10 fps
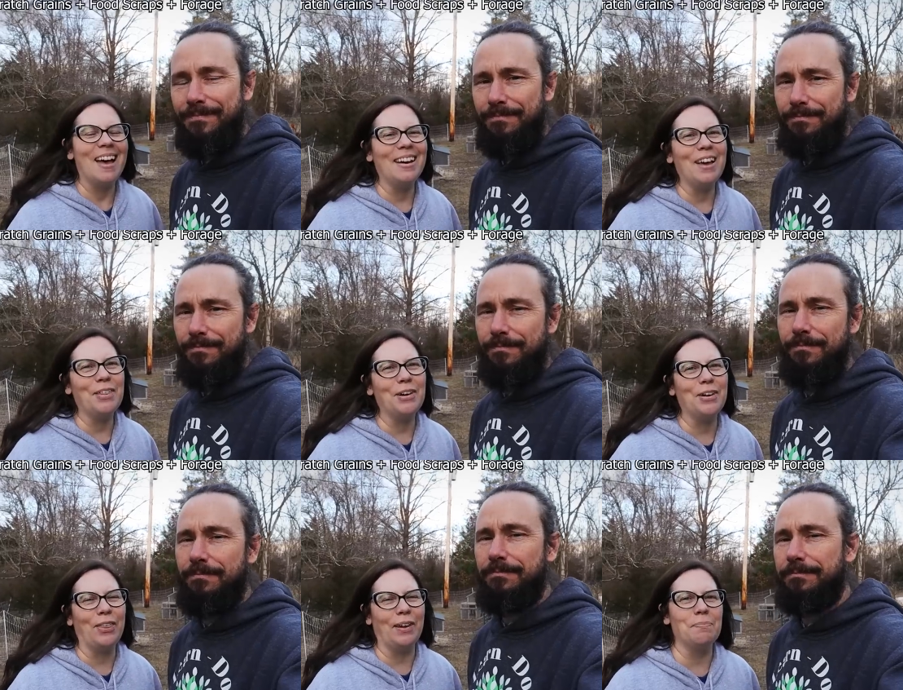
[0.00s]
Speaker 1: Another
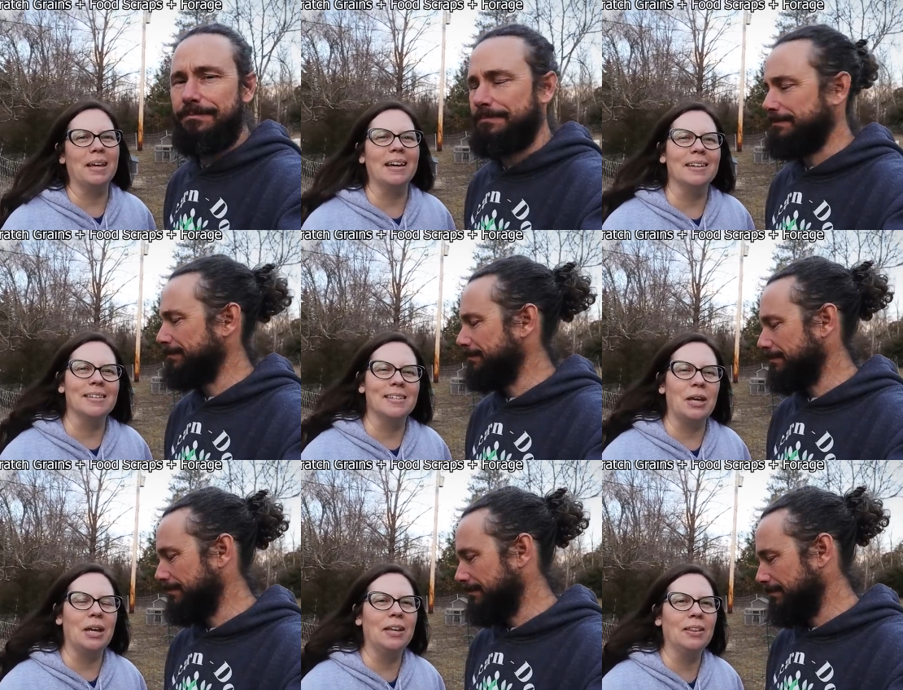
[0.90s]
thing, because
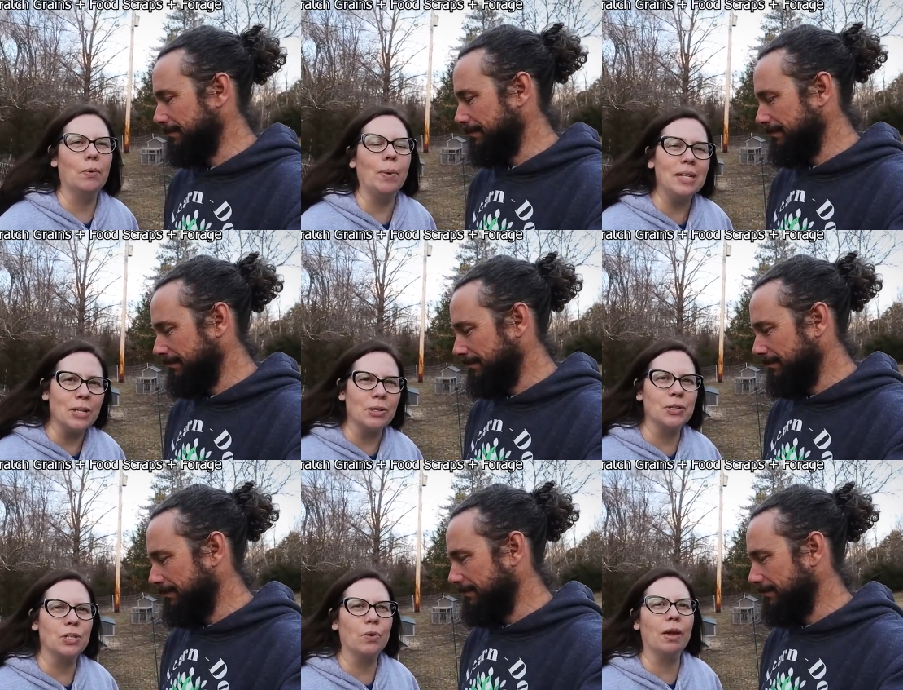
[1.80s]
in the
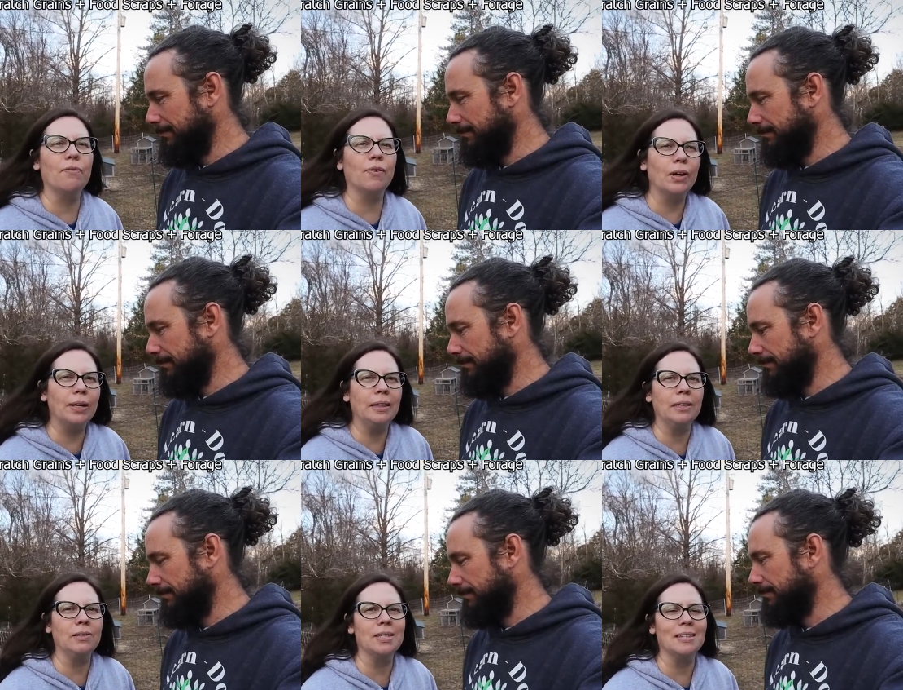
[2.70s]
winters you get very
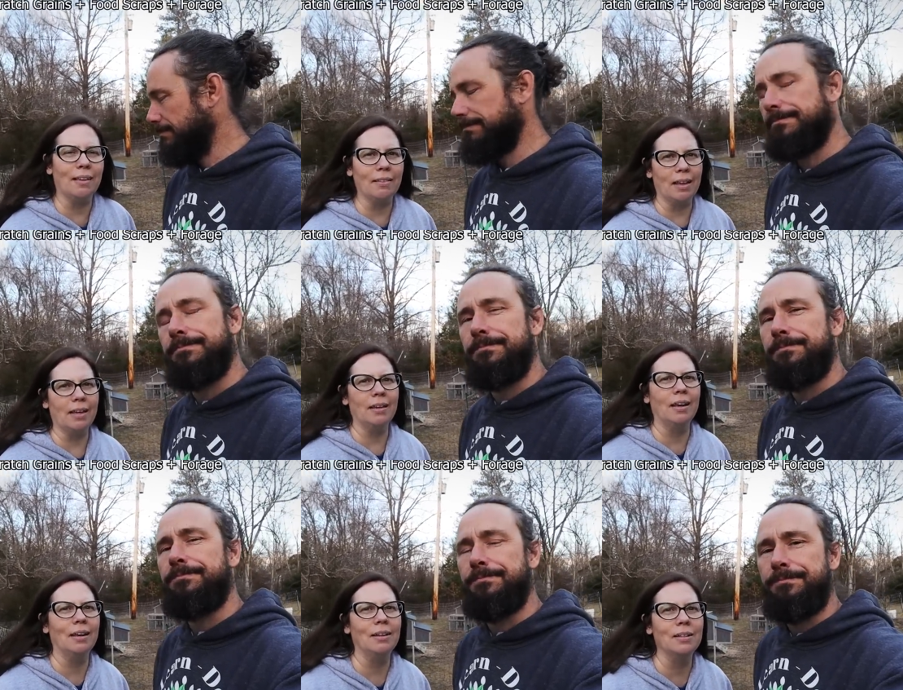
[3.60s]
little sunlight
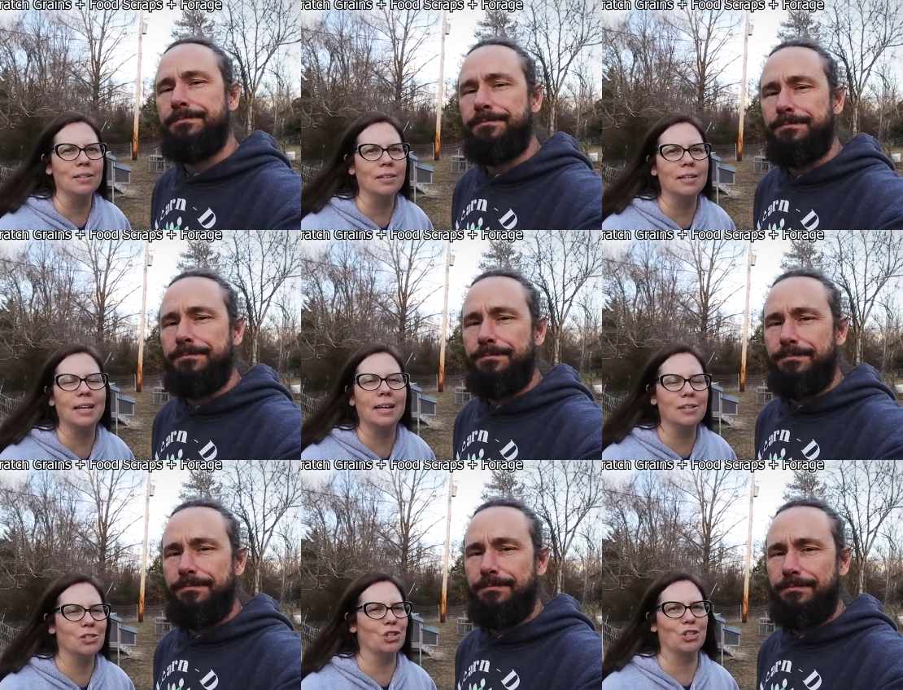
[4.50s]
and the
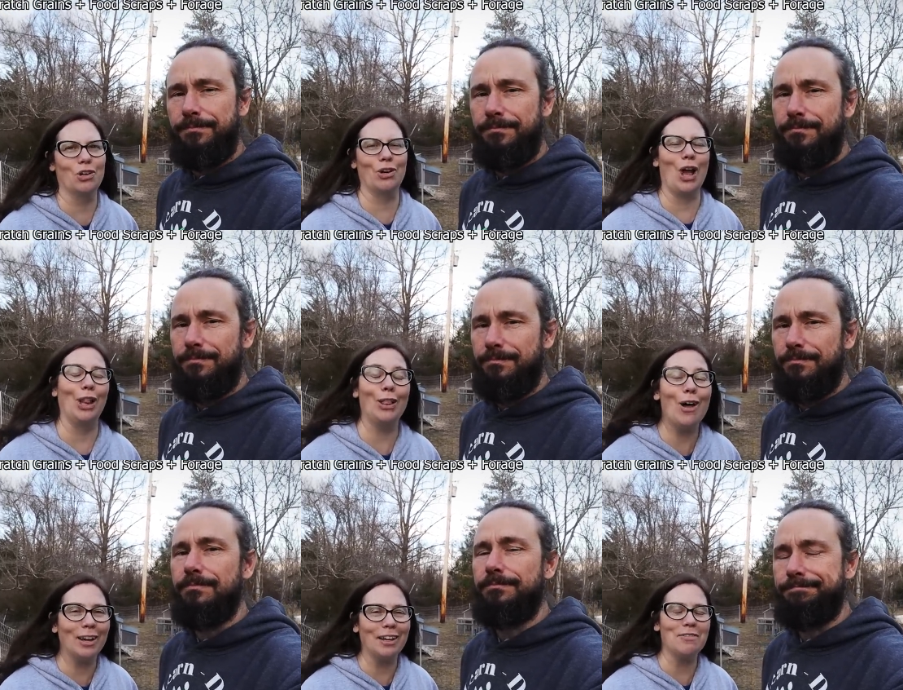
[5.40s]
days just are not
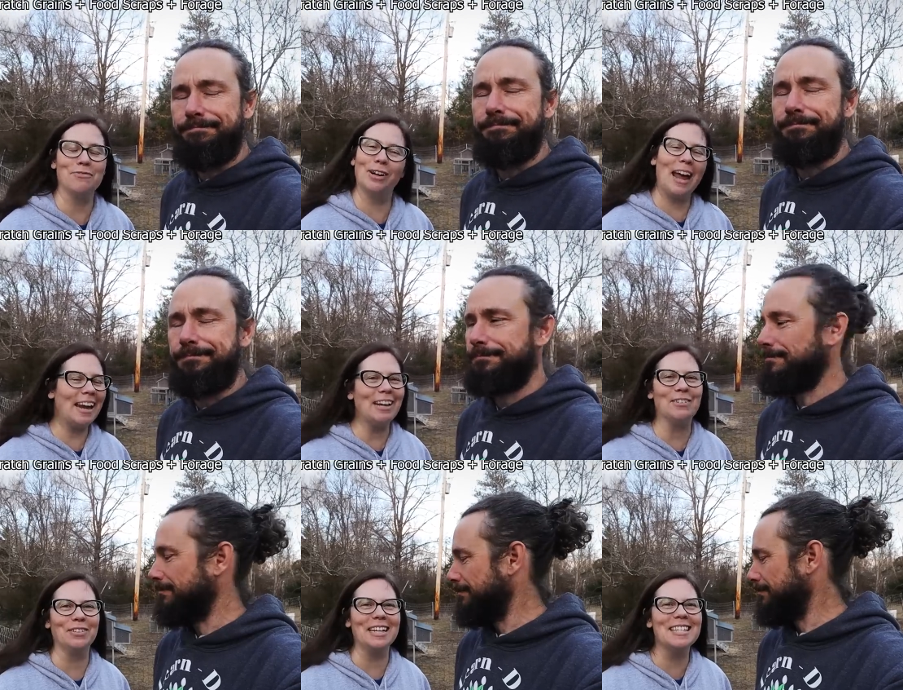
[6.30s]
long enough for any of
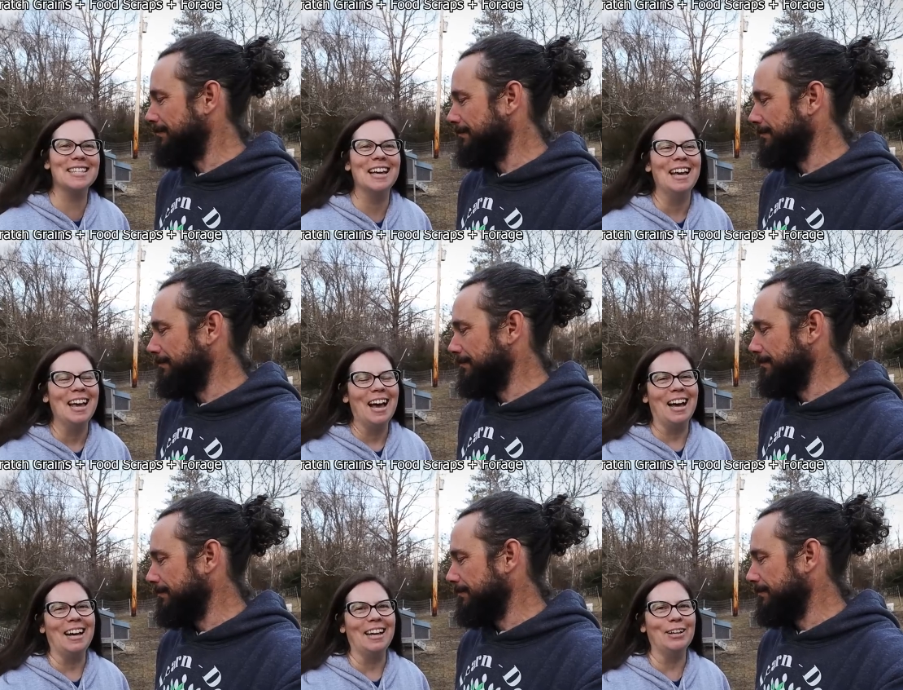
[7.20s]
us,
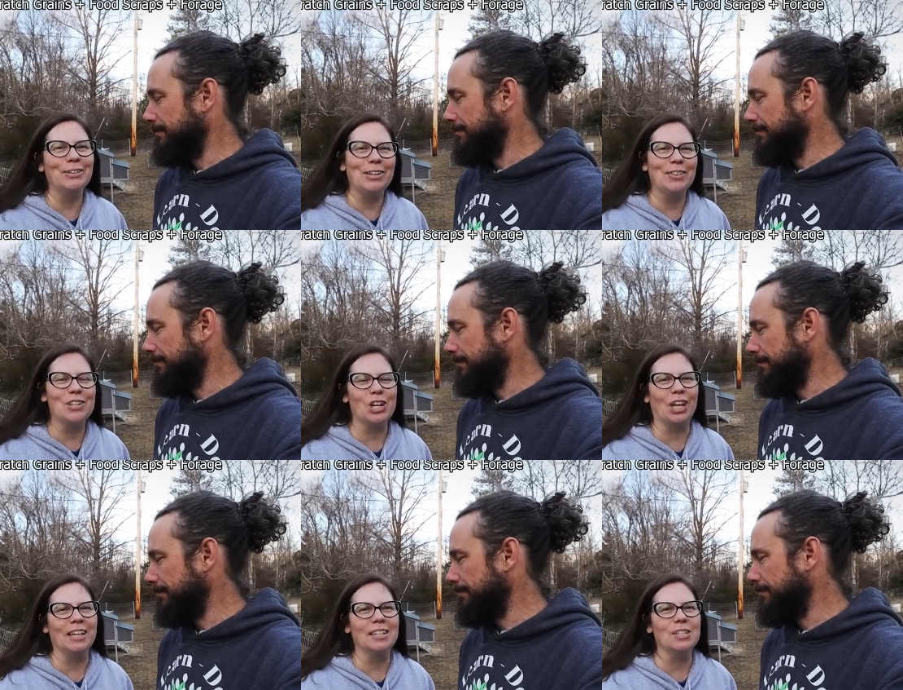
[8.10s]
uh, including the
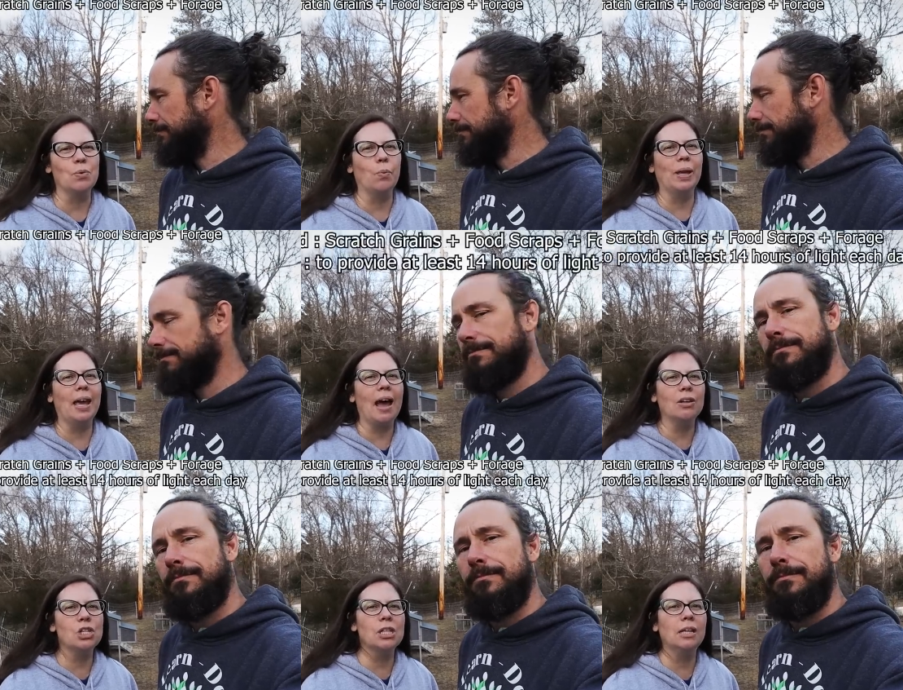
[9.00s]
chickens, we
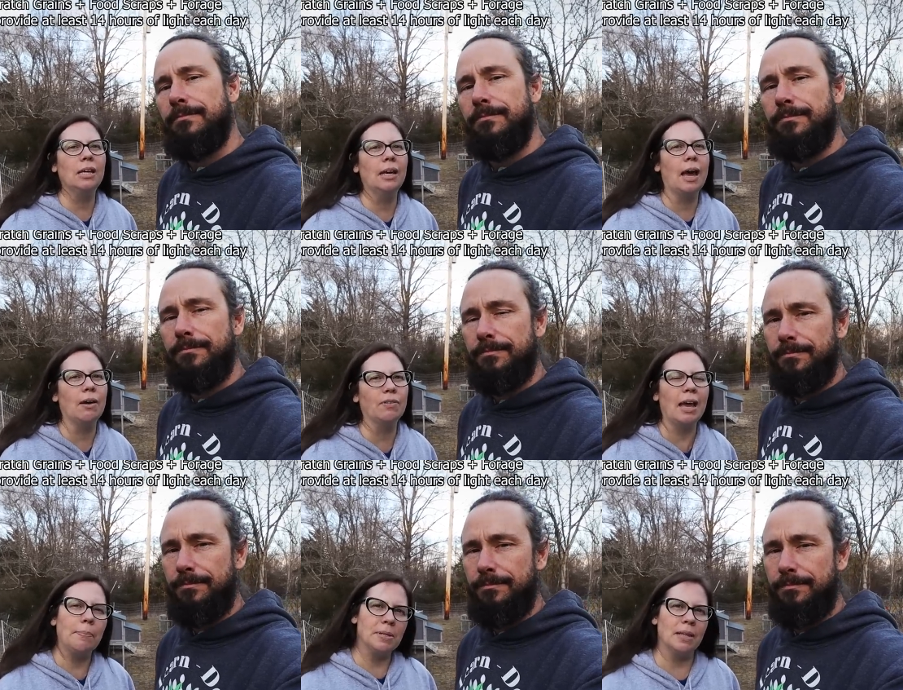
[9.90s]
actually have
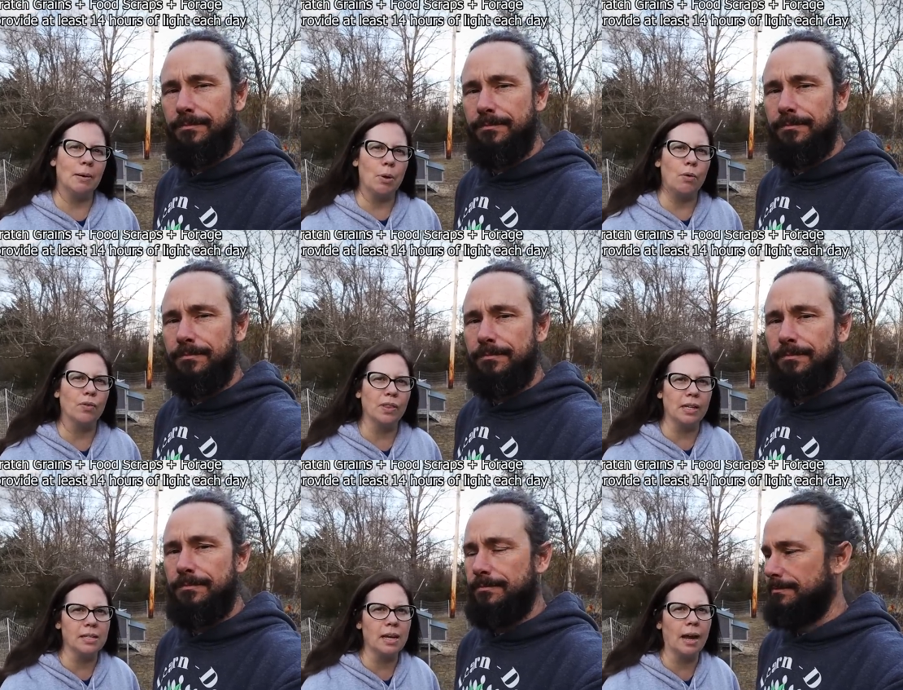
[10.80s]
kept them over the
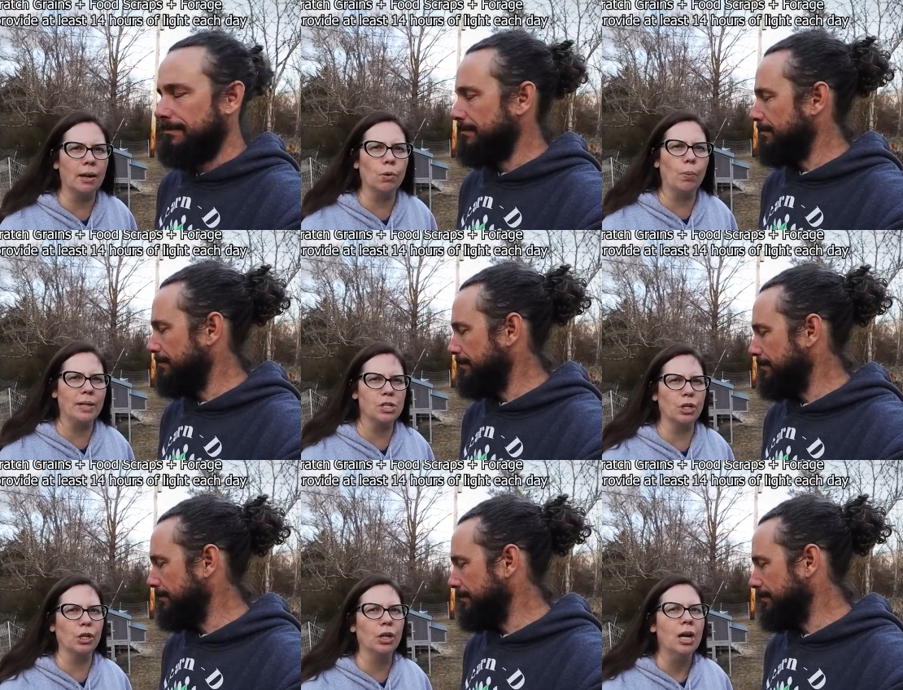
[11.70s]
entire
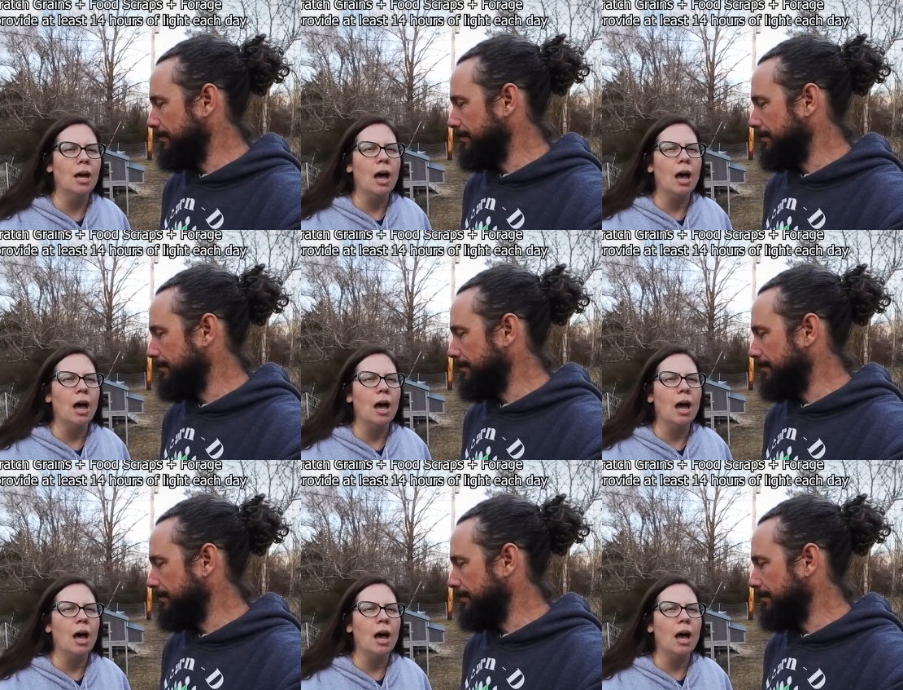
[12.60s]
winter